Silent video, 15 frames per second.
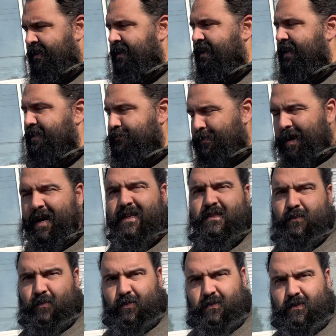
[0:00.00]
it's
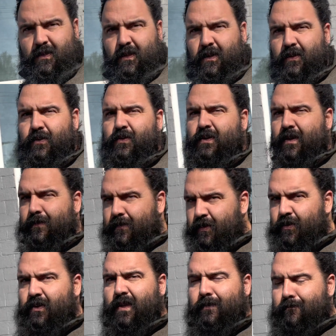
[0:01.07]
possible. You
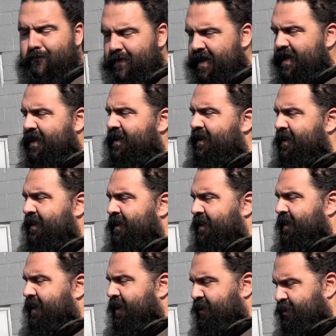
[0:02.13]
can make
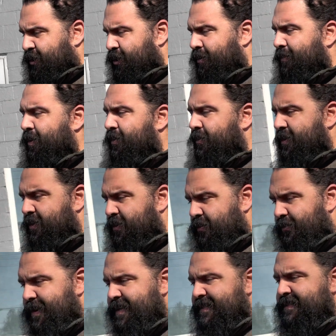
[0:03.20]
a turbo with the
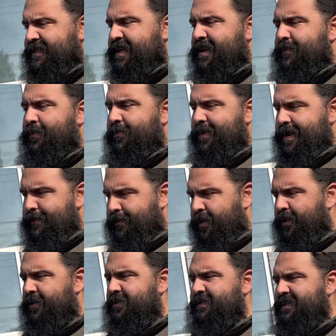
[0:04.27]
right setup, right
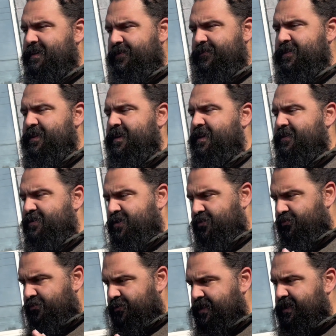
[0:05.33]
parts, and everything else,
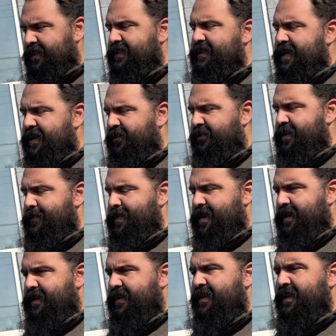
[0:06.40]
and really dial them
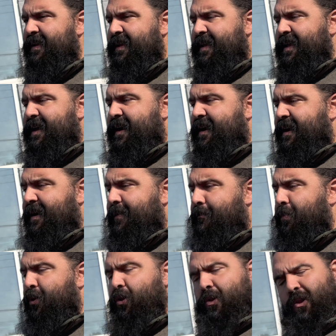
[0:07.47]
in.
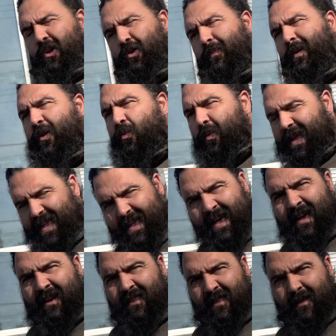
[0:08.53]
Pull a little bit of weight
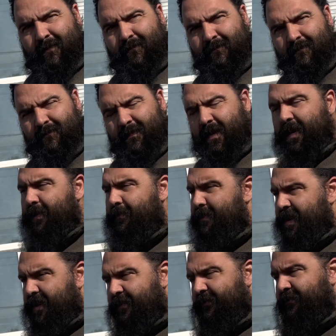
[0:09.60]
out of them and
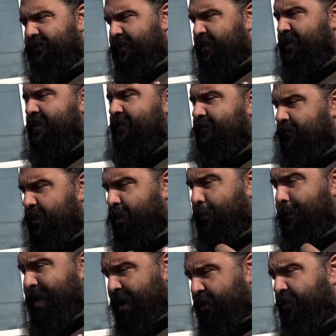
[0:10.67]
make a very
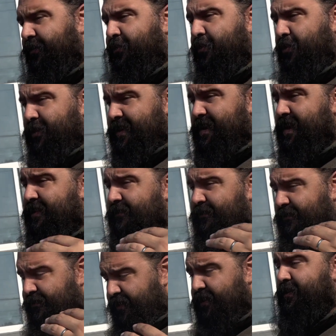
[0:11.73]
powerful yet
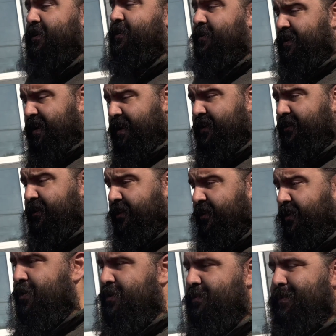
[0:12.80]
very good handling
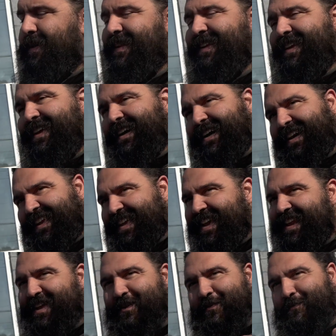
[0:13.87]
cars. But again,
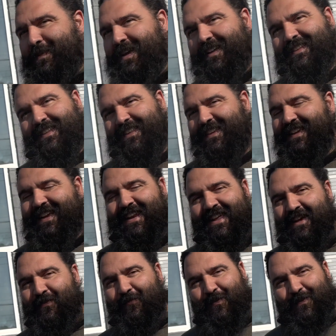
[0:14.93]
I go back to you got to
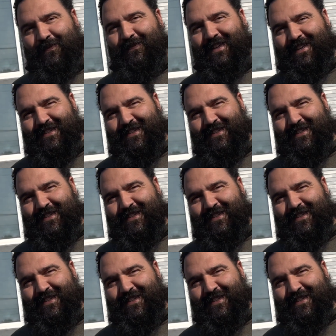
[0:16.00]
have one of each.